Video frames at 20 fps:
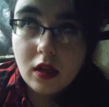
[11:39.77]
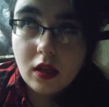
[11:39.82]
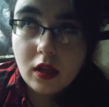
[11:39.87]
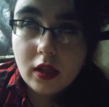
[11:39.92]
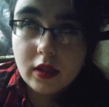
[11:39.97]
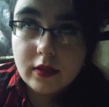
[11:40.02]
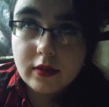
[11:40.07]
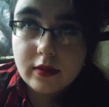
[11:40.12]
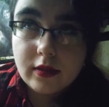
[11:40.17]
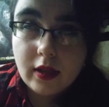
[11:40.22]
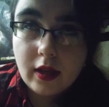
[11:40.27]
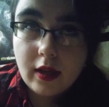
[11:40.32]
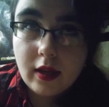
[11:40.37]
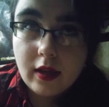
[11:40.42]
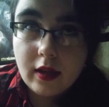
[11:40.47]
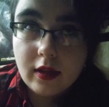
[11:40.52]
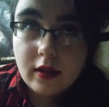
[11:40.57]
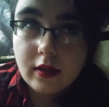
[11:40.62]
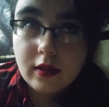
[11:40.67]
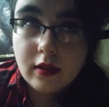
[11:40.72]
let's
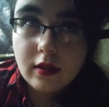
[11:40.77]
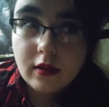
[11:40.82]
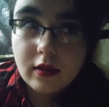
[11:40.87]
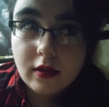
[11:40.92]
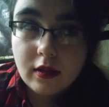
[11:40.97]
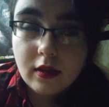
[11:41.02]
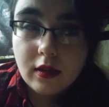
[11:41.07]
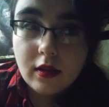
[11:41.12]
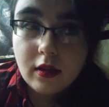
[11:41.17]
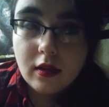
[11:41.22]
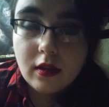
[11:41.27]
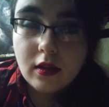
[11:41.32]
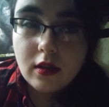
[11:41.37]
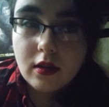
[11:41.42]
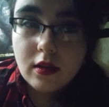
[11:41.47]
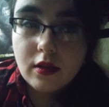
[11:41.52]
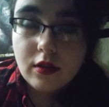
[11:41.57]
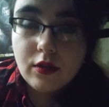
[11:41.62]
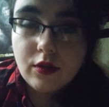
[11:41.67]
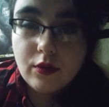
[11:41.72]
say
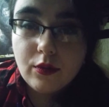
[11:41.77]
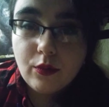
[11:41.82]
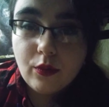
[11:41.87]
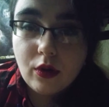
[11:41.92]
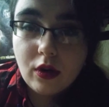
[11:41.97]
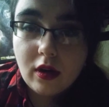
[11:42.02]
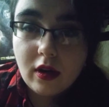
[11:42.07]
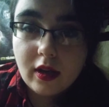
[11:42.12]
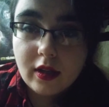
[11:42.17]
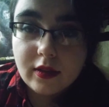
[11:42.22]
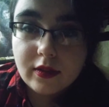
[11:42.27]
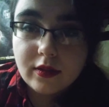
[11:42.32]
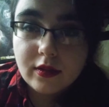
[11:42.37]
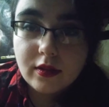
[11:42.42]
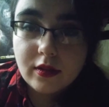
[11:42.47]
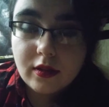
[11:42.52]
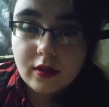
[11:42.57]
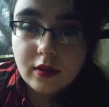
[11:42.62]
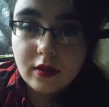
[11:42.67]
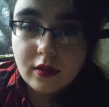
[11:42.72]
you
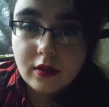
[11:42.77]
want,